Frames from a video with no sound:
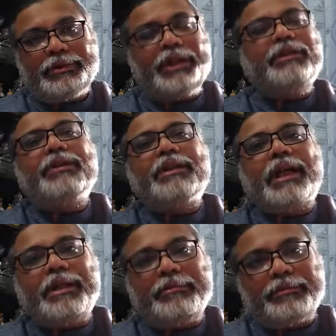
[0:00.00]
take your
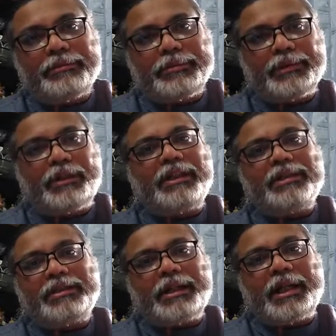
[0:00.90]
time to
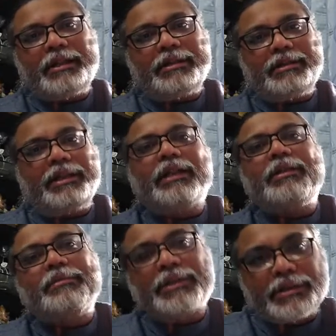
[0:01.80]
understand the
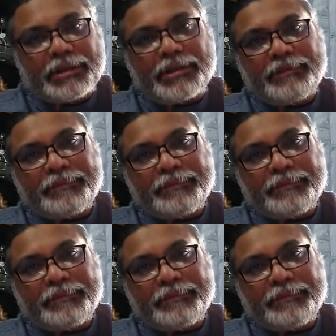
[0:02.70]
other person.